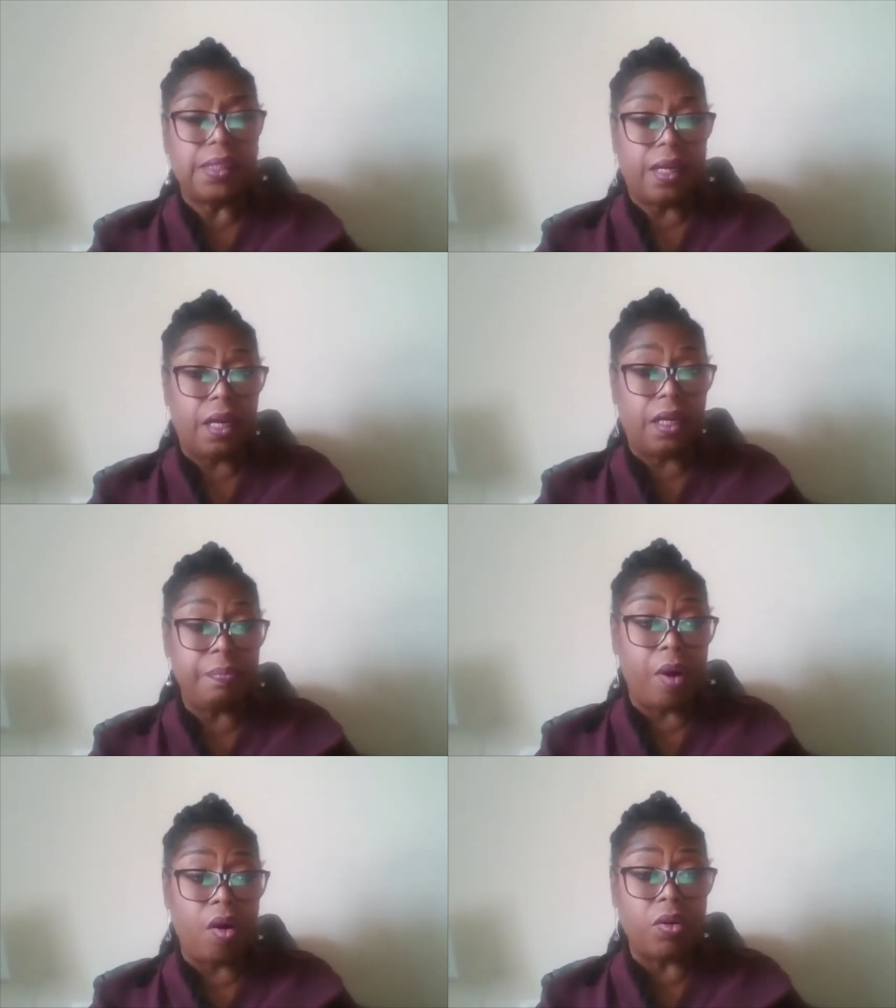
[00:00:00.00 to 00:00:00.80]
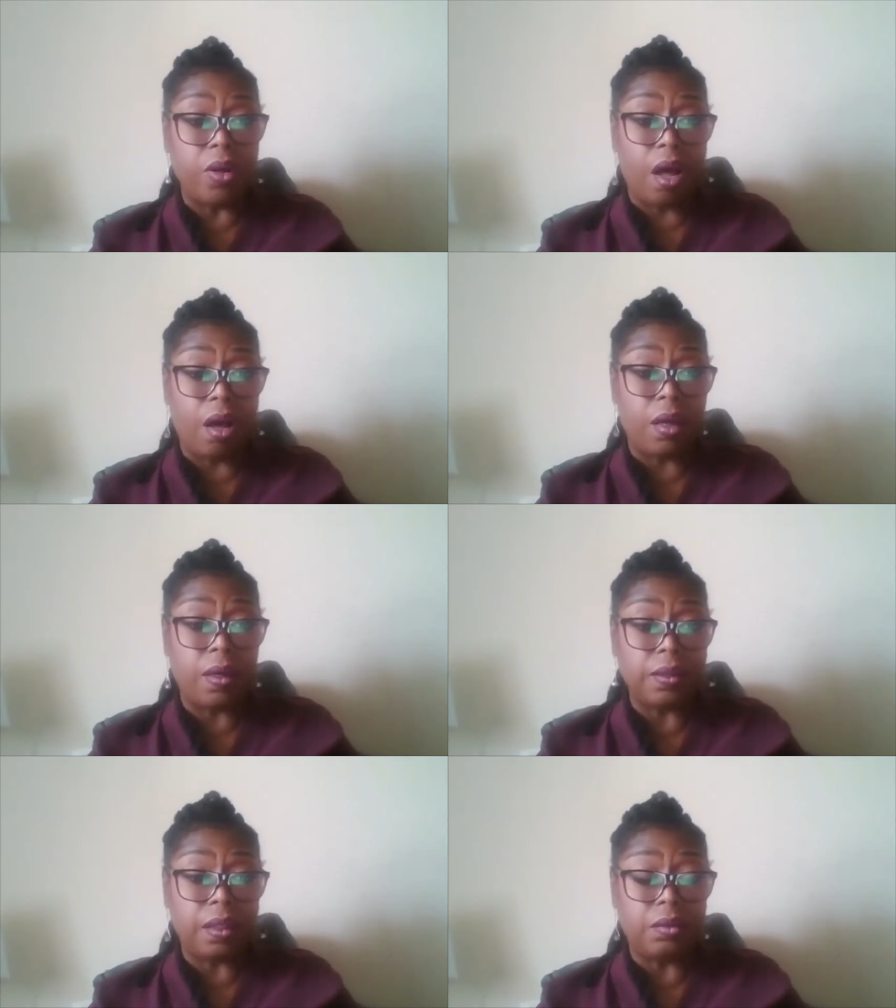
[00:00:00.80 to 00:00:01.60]
um, on,
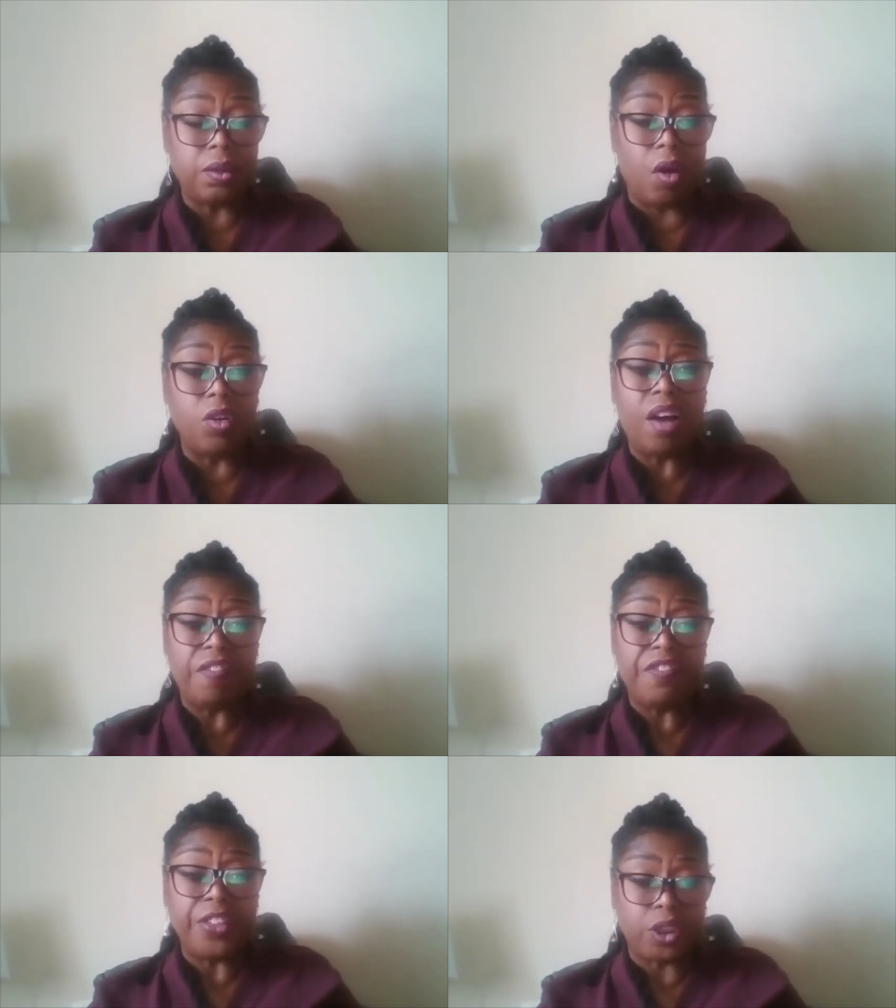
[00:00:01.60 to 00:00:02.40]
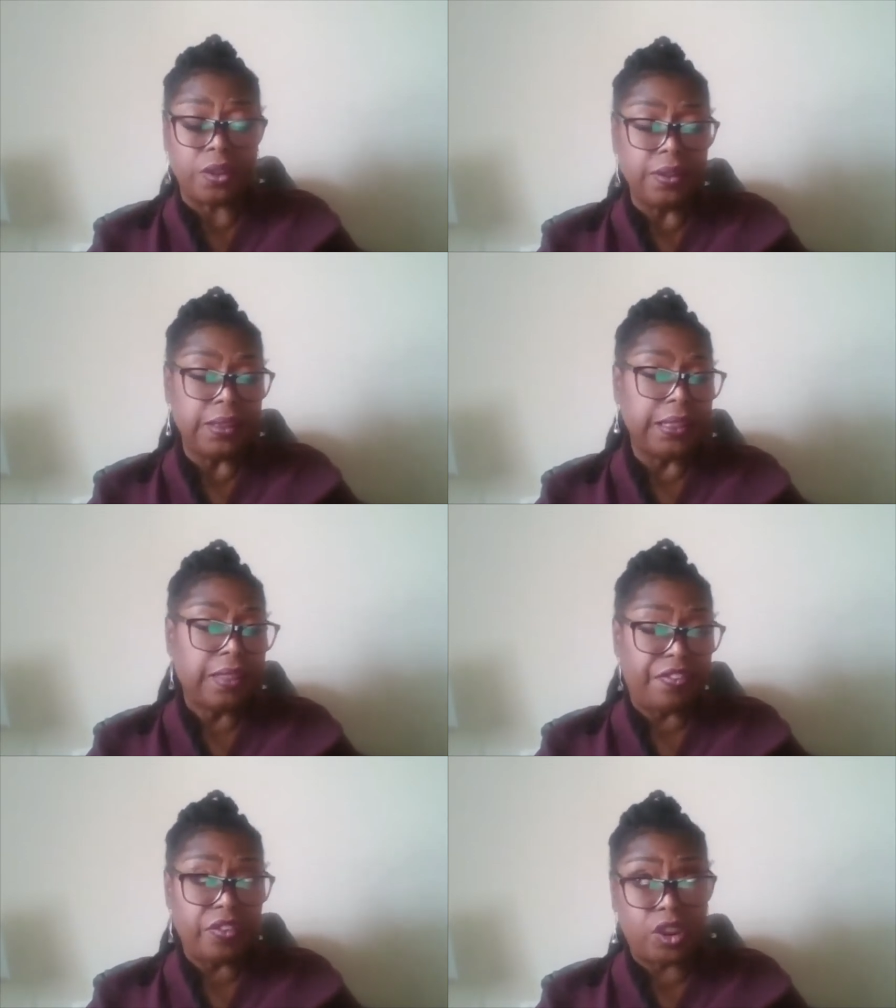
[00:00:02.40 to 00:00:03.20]
our, on, on our vision
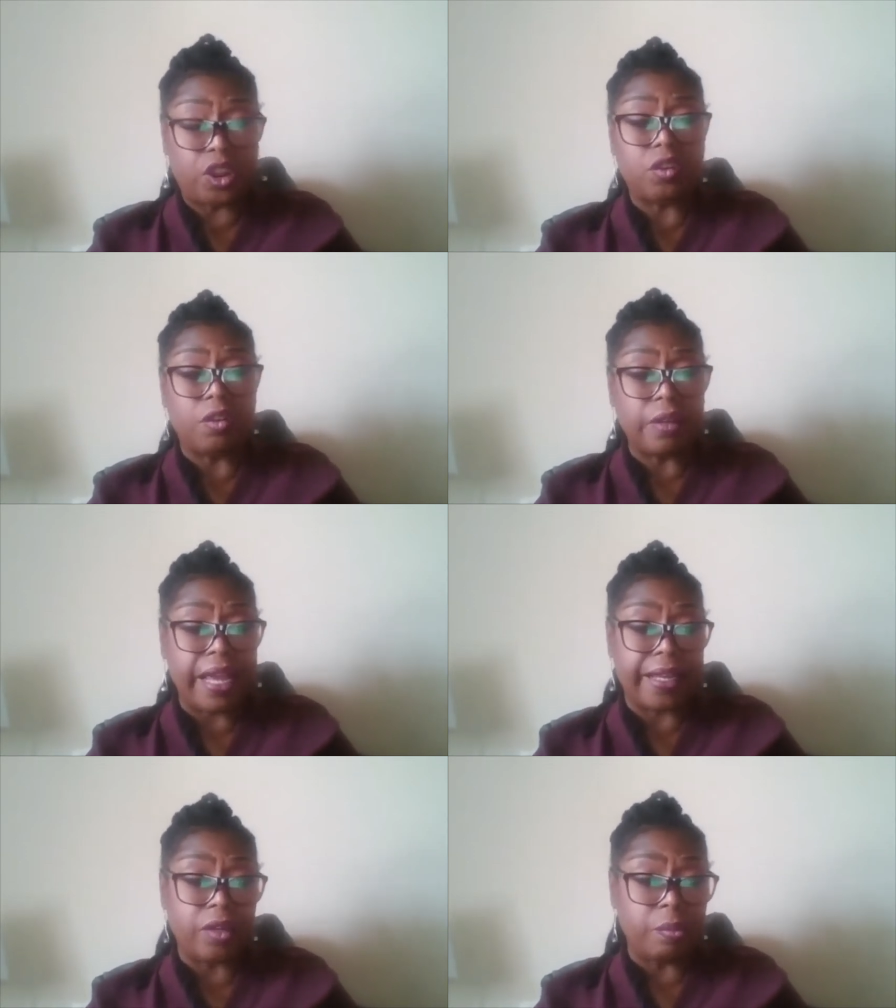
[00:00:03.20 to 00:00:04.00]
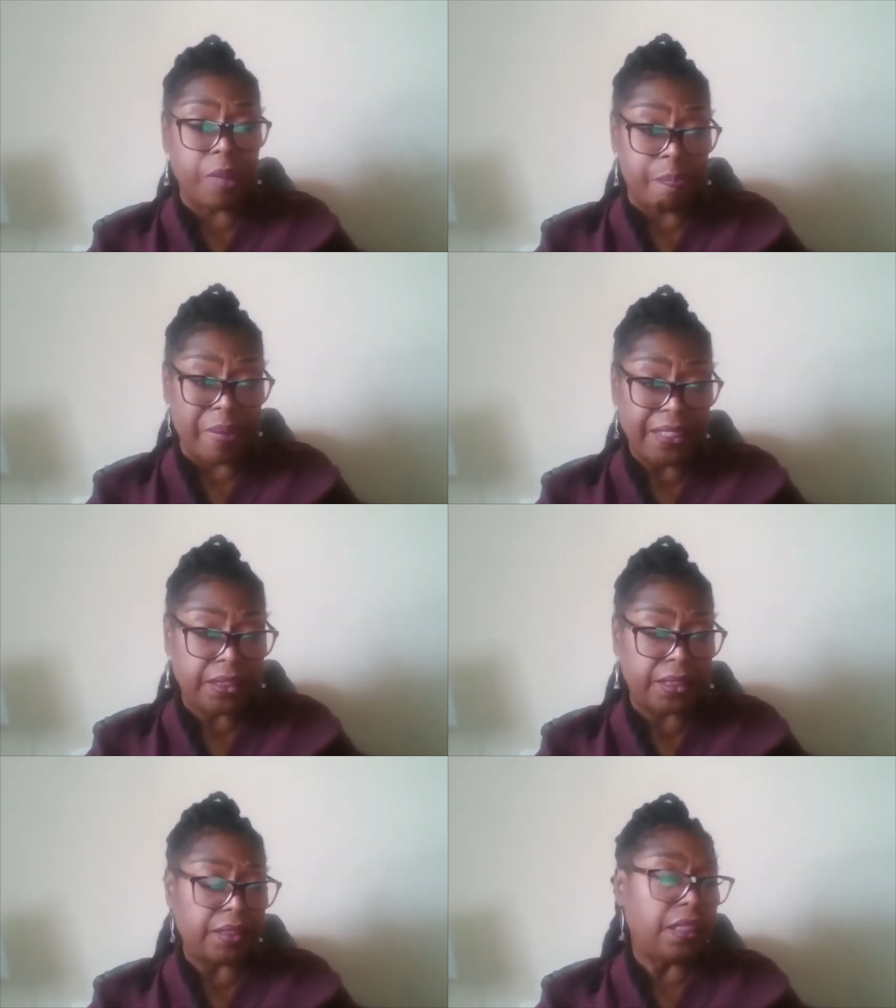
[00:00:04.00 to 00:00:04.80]
for a strong economic
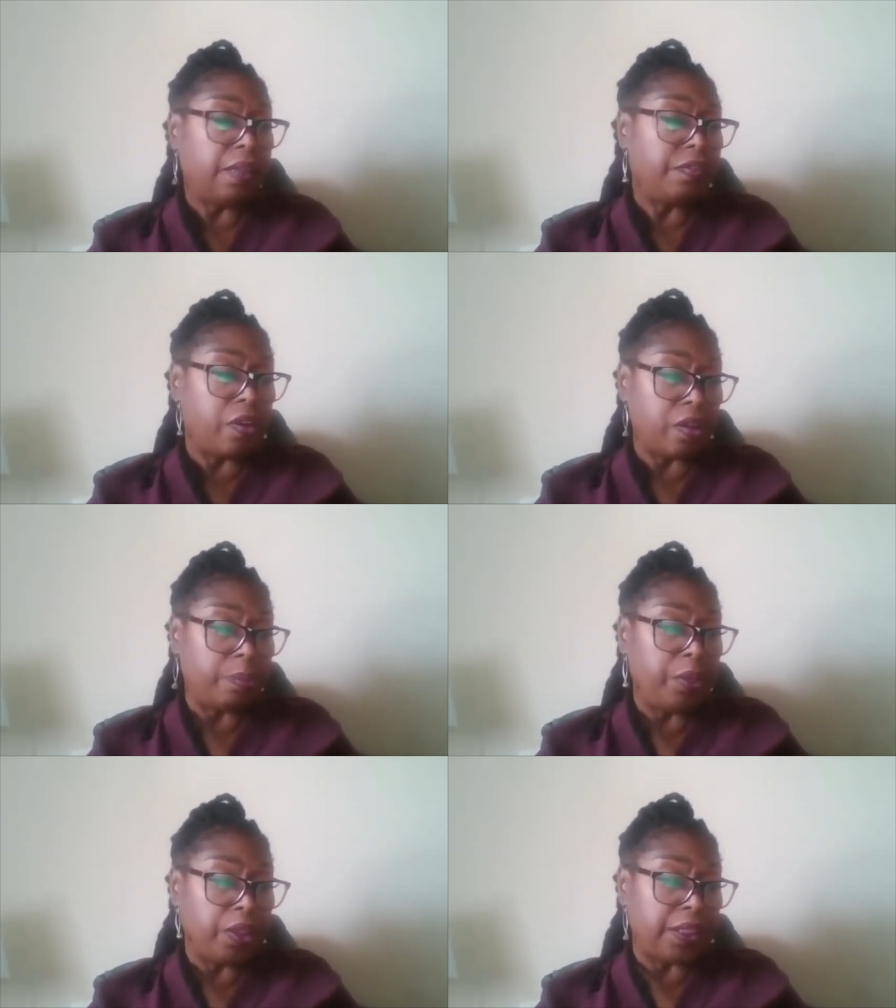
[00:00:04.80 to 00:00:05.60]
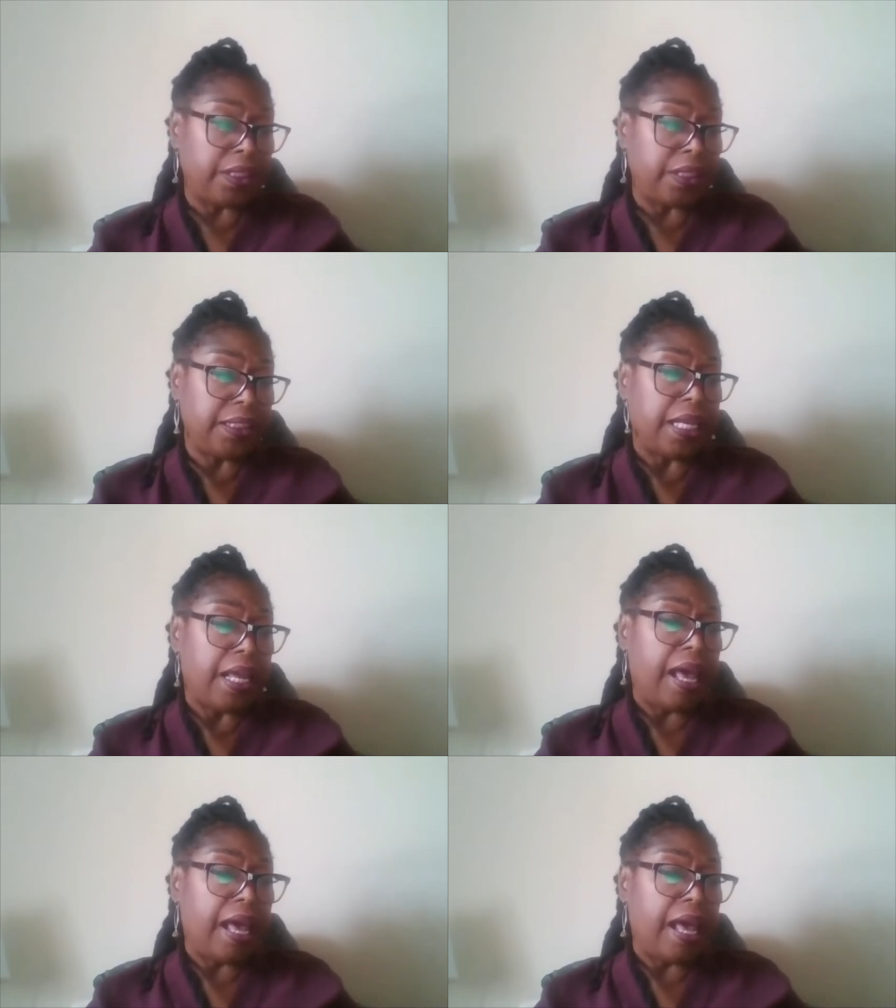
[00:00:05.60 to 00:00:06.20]
base for our communities.